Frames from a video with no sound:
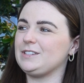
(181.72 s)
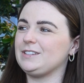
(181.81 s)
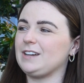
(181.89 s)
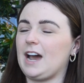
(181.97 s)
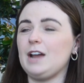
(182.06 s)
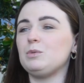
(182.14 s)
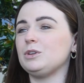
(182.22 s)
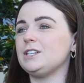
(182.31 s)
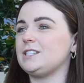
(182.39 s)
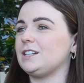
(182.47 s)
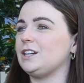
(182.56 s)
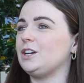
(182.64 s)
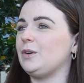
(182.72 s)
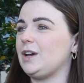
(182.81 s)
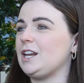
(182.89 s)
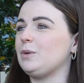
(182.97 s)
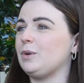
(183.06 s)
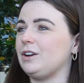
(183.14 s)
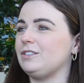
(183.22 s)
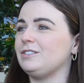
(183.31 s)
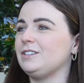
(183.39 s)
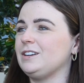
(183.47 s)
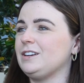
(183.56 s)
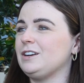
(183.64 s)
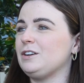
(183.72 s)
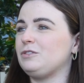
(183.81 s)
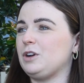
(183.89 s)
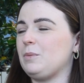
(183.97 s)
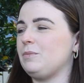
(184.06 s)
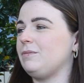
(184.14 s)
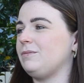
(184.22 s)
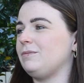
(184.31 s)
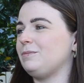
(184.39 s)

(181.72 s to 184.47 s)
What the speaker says: I really didn't know anyone from